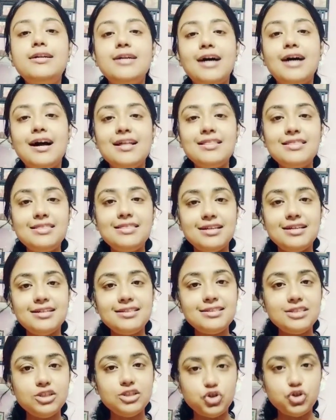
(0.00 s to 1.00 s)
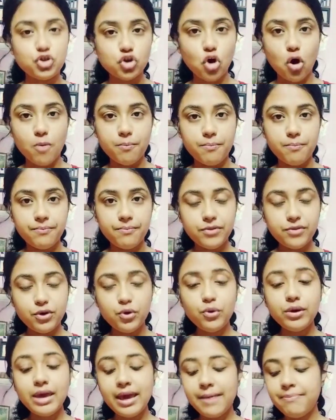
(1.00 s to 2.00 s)
done this job.
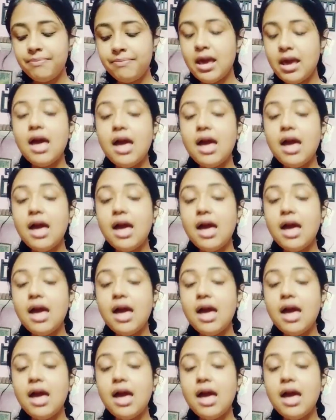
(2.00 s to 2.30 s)
Okay.